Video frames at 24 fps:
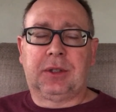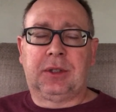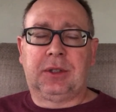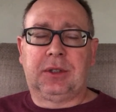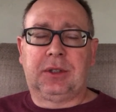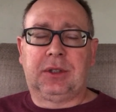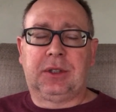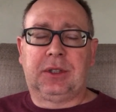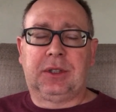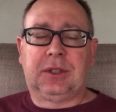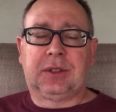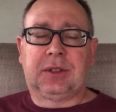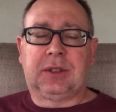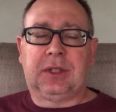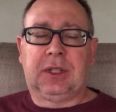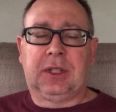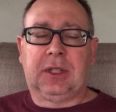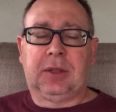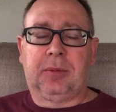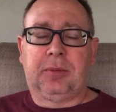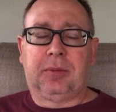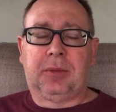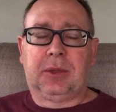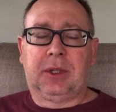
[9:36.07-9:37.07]
In Jesus'
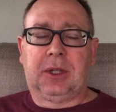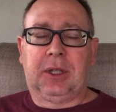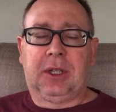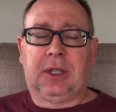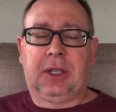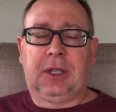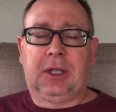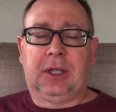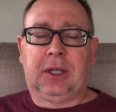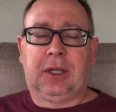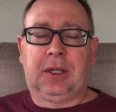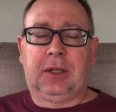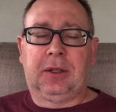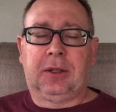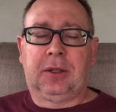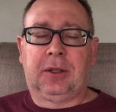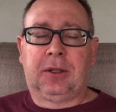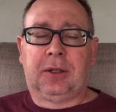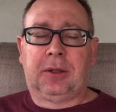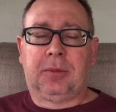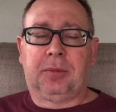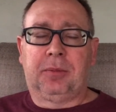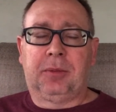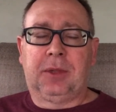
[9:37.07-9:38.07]
name,
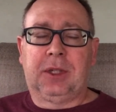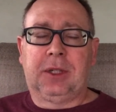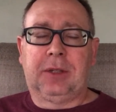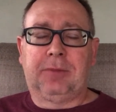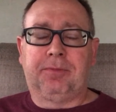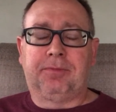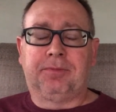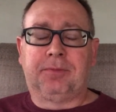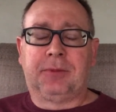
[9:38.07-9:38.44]
amen.